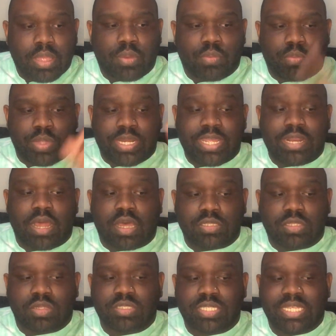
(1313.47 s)
we did
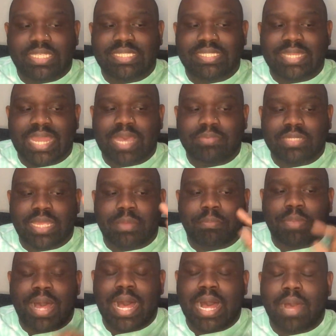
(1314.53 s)
also see Snaps and
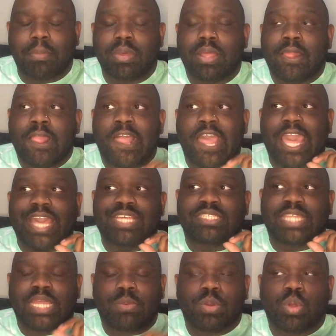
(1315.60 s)
Pop as
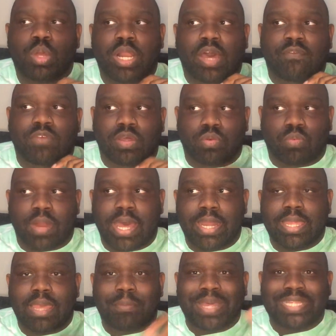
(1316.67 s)
they were going off on
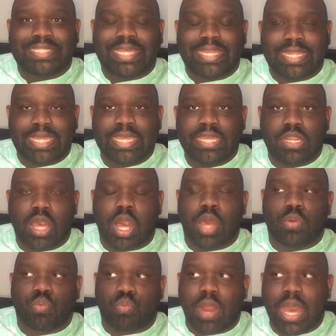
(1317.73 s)
Ronnie about that hit
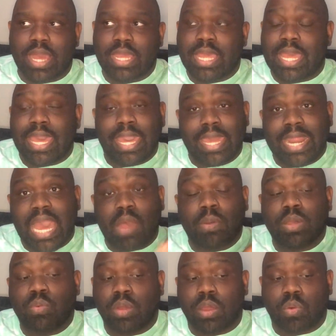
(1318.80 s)
on Rock and how it
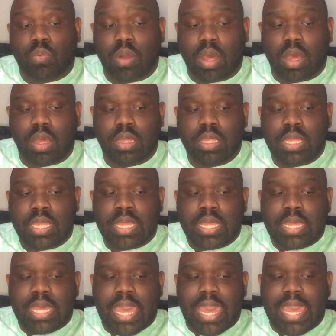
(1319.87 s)
went wrong.
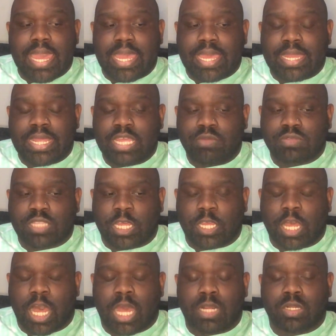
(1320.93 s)
And he was like,
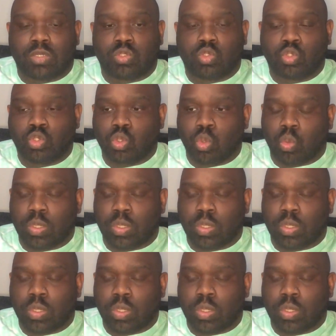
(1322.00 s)
I didn't do